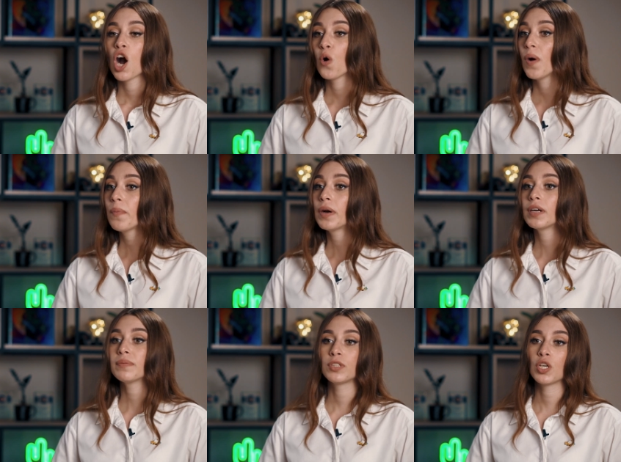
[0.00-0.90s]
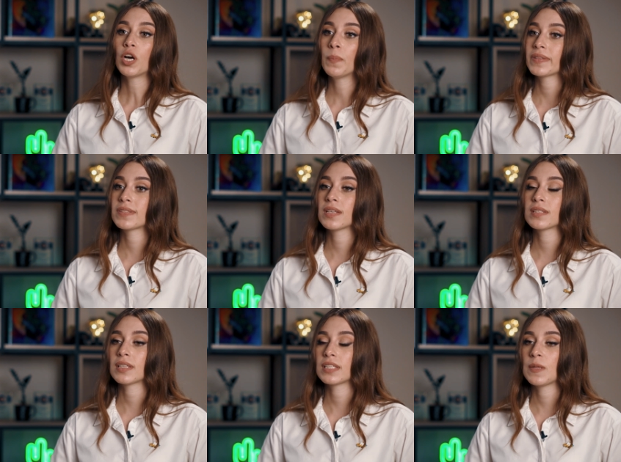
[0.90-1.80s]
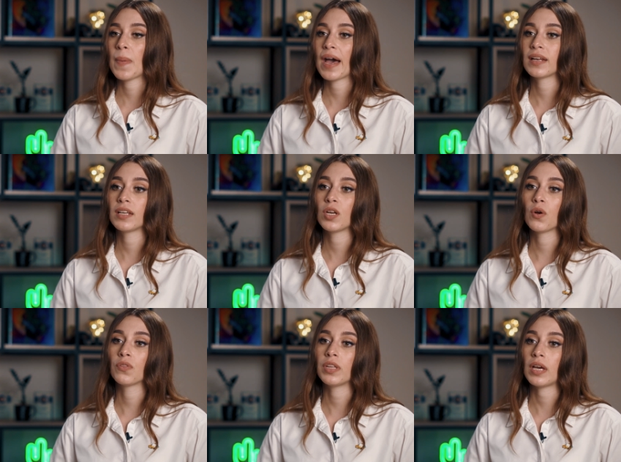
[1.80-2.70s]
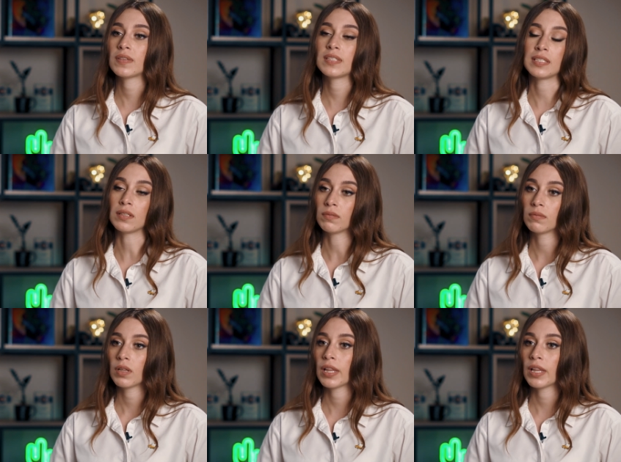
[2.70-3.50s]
However, your business is dependent on the season,